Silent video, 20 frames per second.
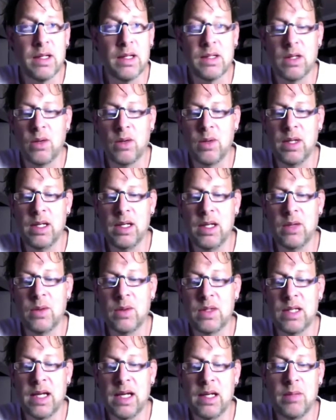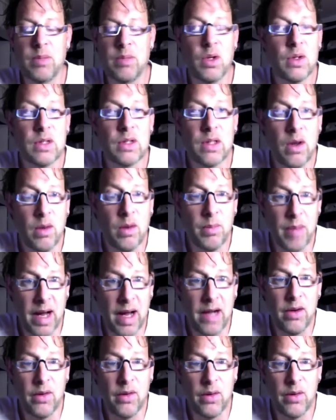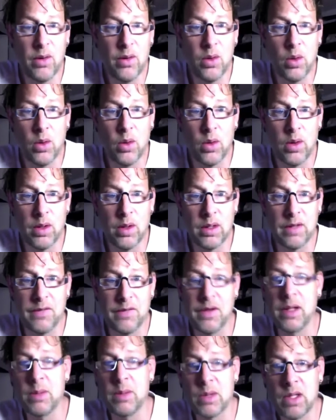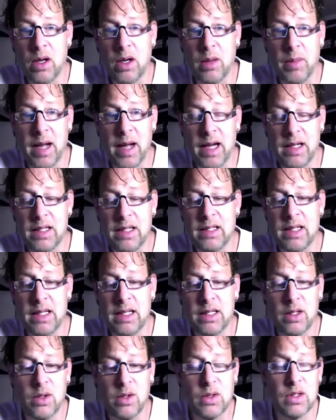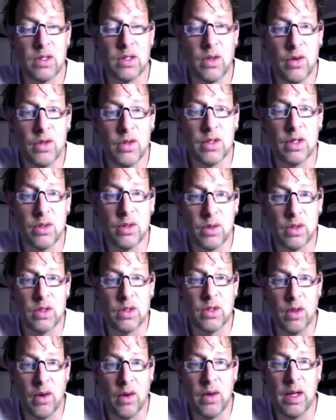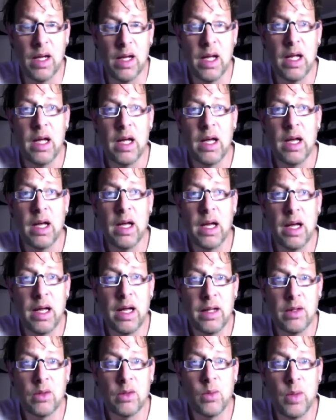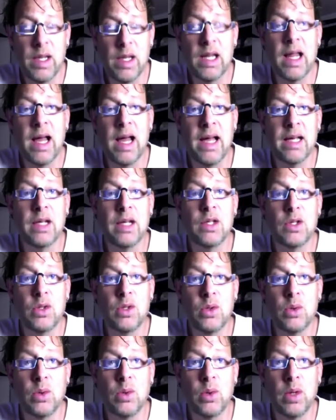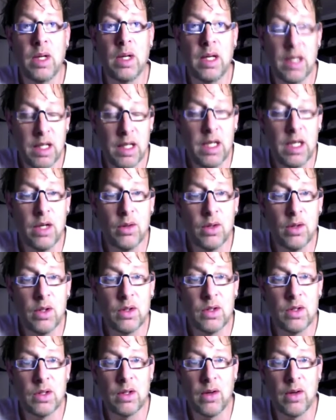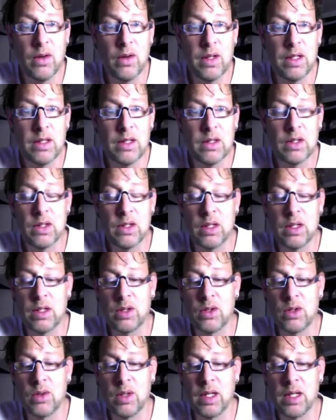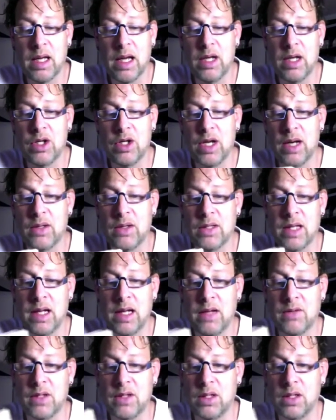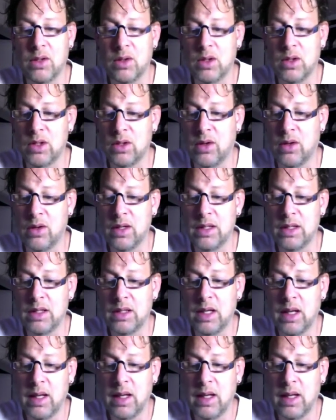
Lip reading: So he don't say the books are better or the films are better. He says a good story is a good story, and we like to hear good stories and to engage ourselves in good stories.